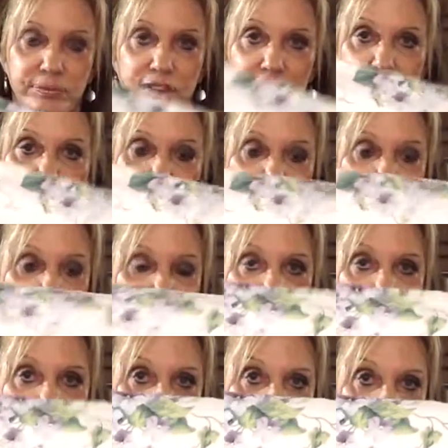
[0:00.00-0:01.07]
already.
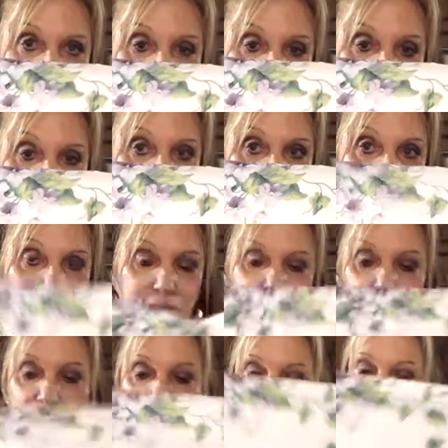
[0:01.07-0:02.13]
There's a little ruffle,
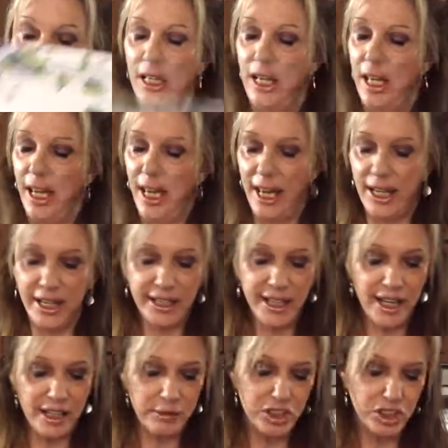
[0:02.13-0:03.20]
okay? And I
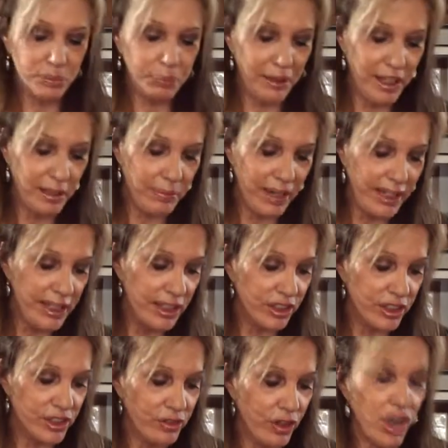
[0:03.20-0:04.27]
kind of just play it by ear
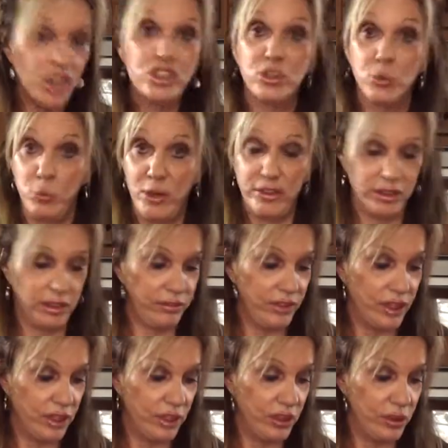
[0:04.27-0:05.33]
as far as the width of
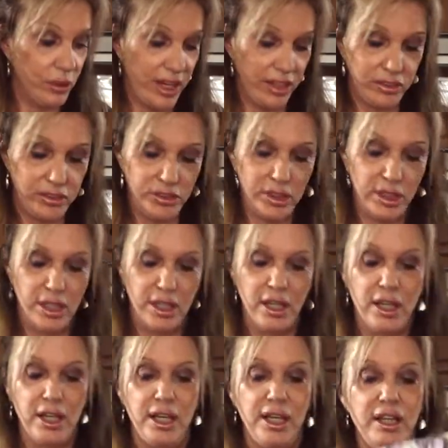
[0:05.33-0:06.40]
the dress.
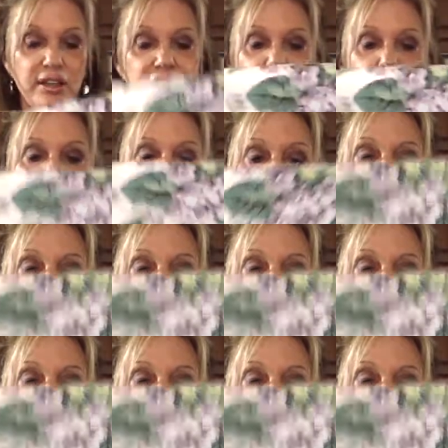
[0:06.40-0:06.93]
And this would